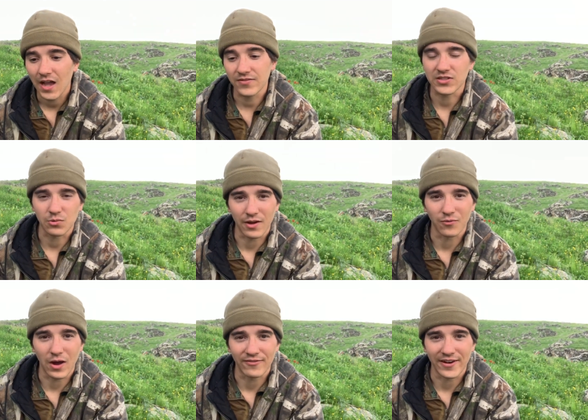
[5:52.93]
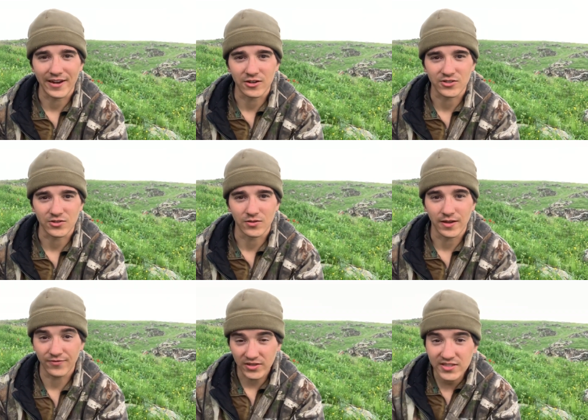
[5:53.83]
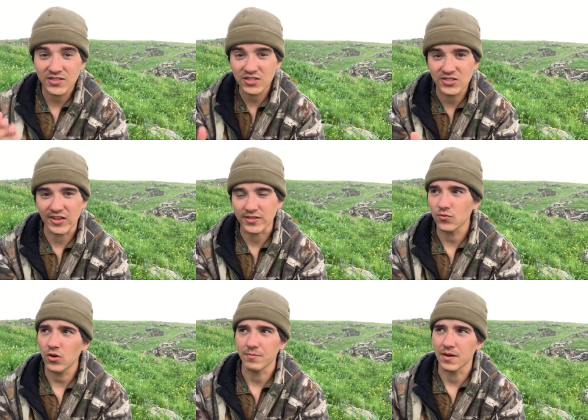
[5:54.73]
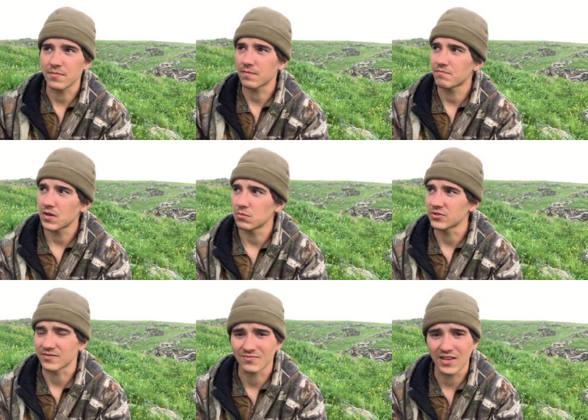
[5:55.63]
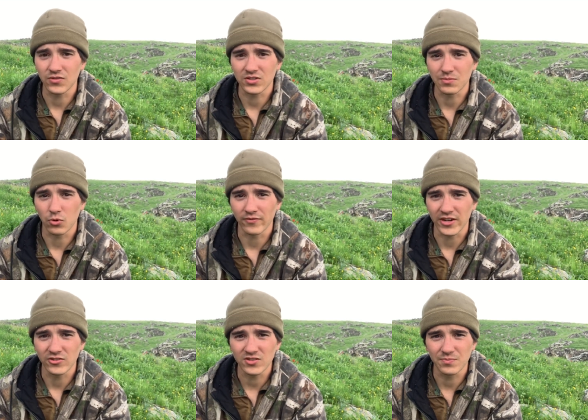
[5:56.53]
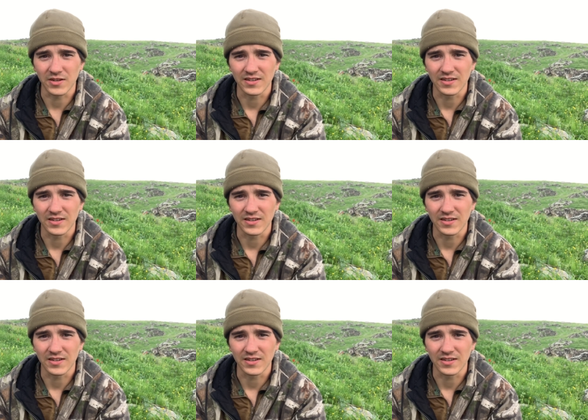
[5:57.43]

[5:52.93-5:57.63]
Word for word: obviously, we have Wi-Fi now, so if this is successful, I might be able to give you some more videos.